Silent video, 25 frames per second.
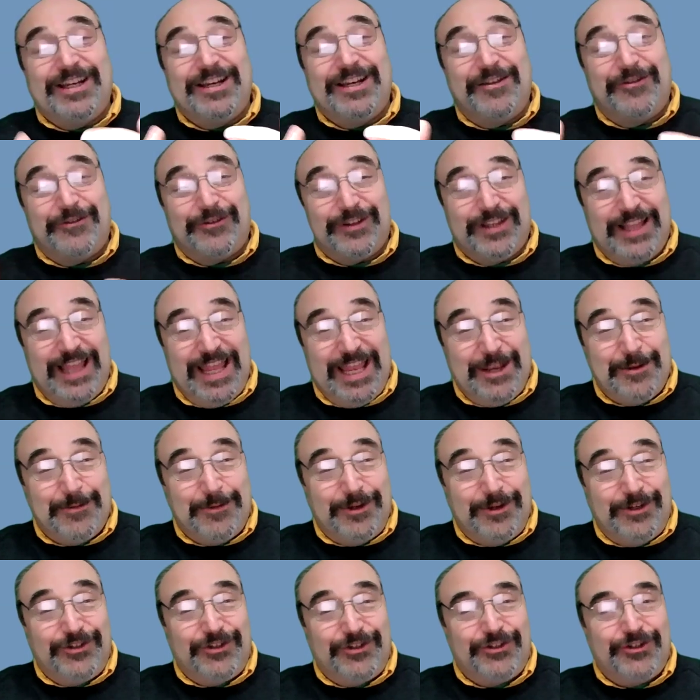another
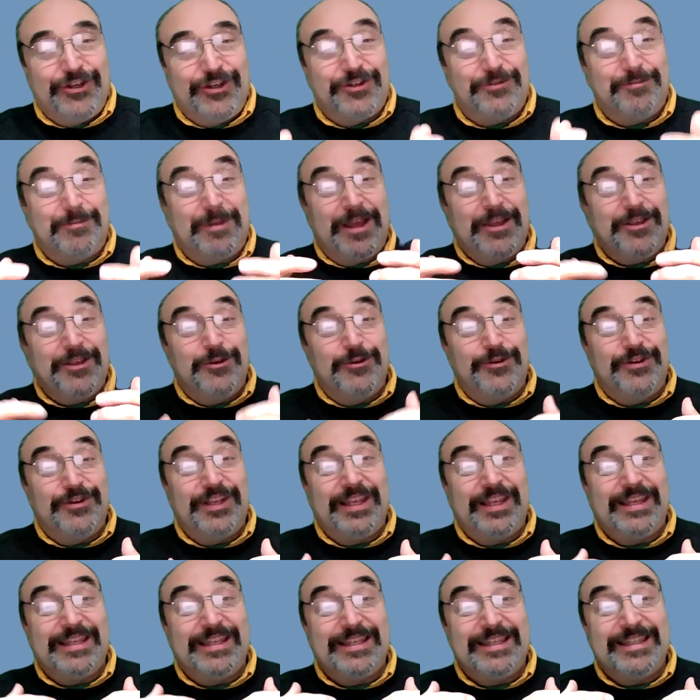language just by
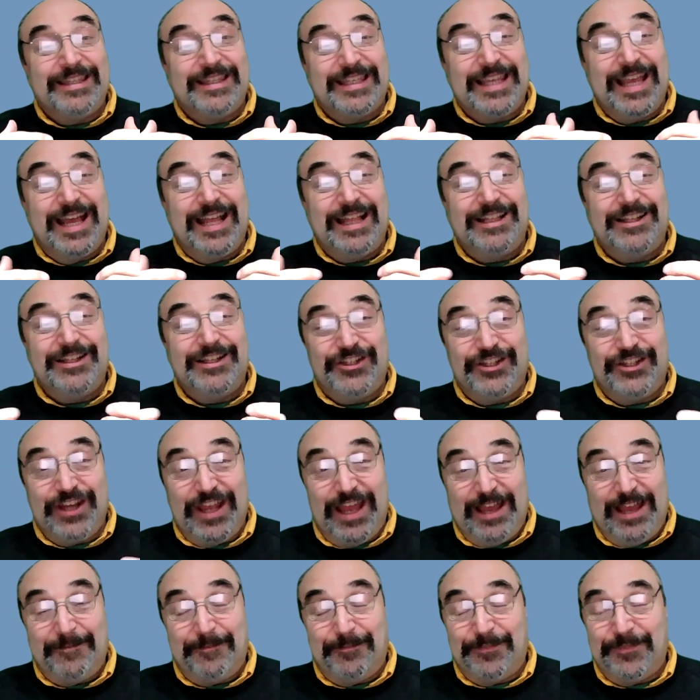using
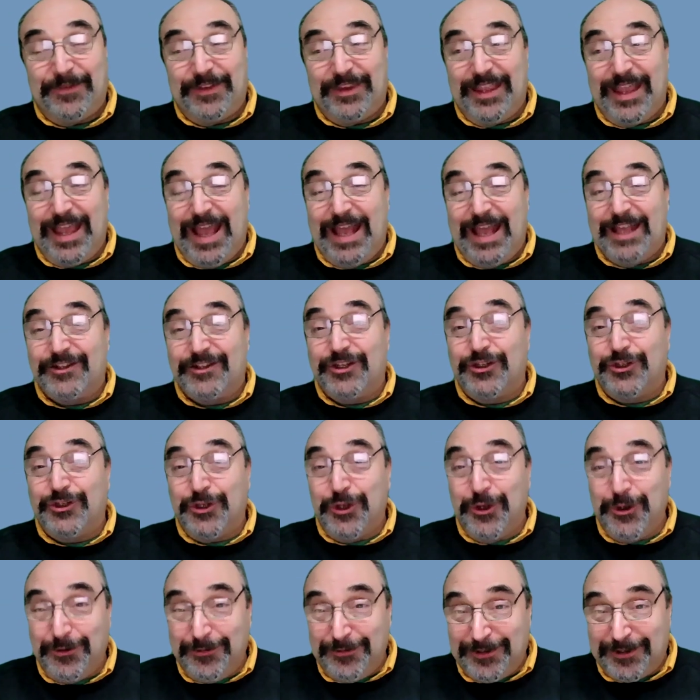Intellichat as a
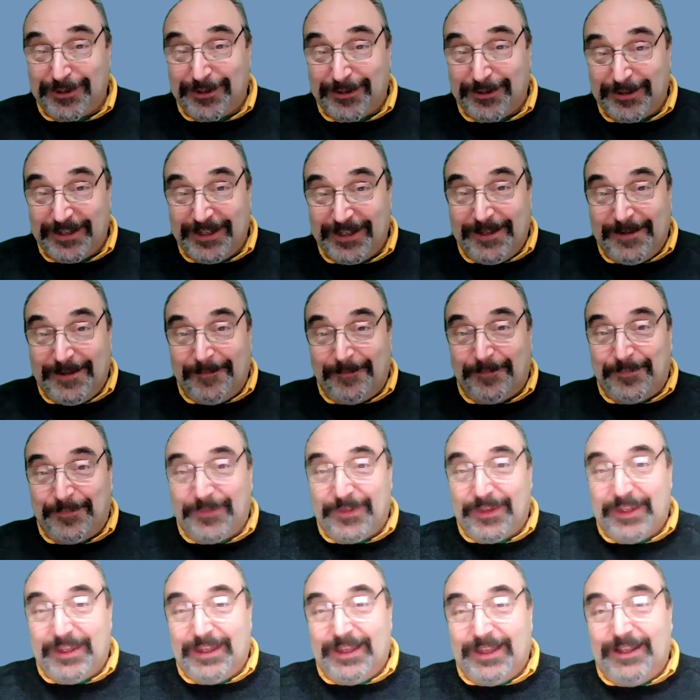tutor.
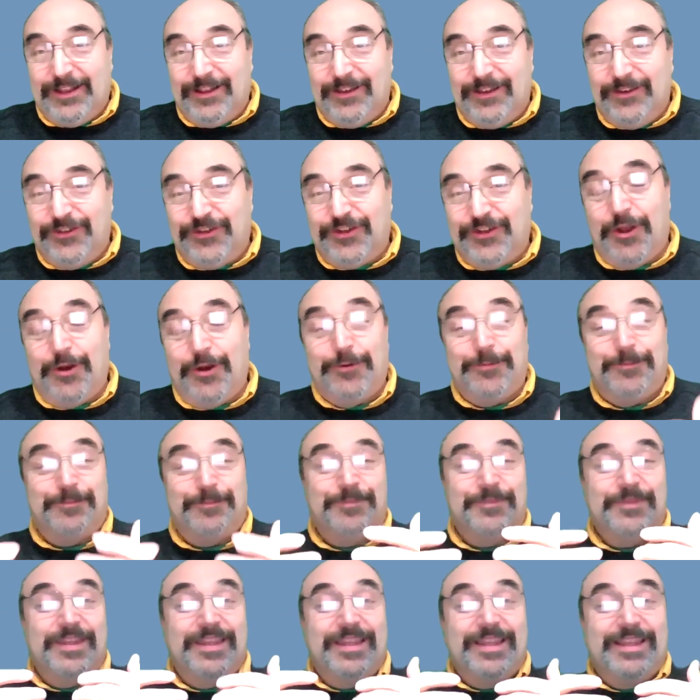So,
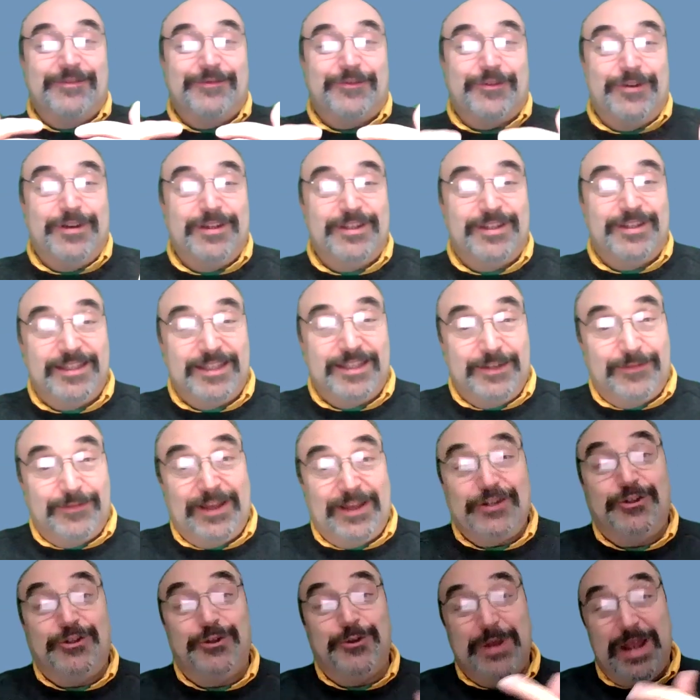for instance, if I
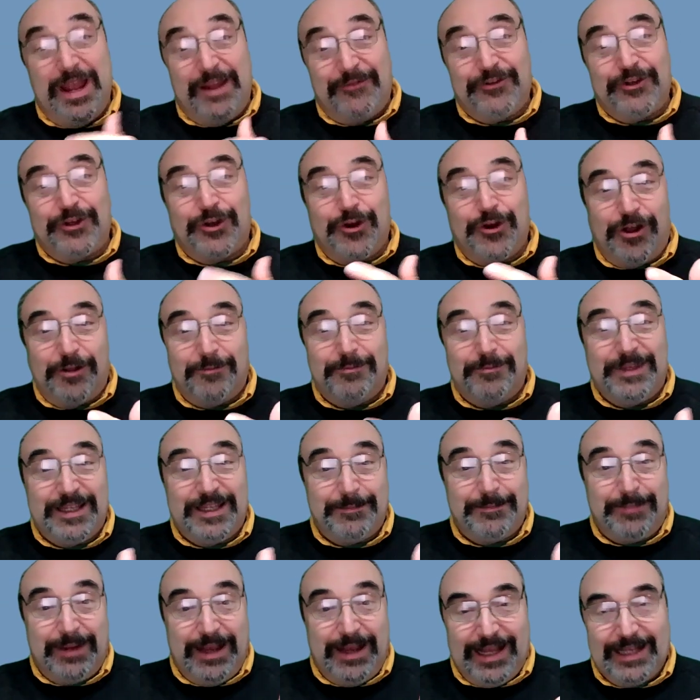do have to call
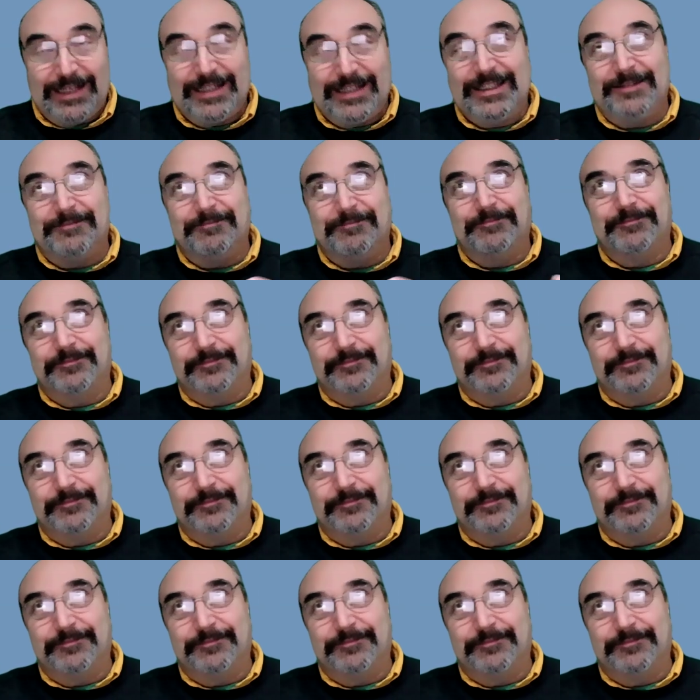big box,